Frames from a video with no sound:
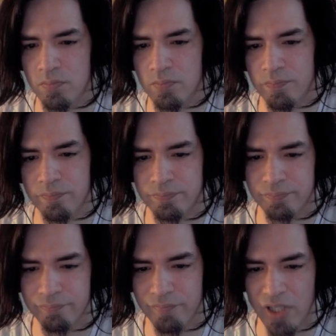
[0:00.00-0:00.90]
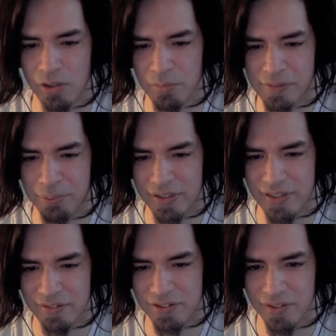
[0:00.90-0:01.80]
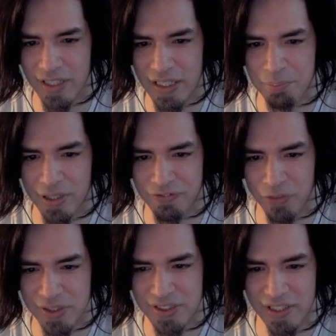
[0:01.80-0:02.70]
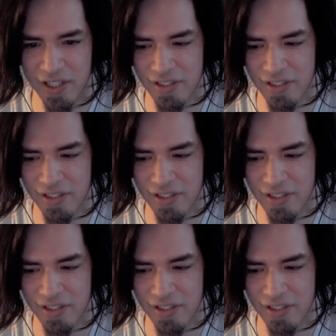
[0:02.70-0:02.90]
Like I almost put it down too late. Plus 1,400.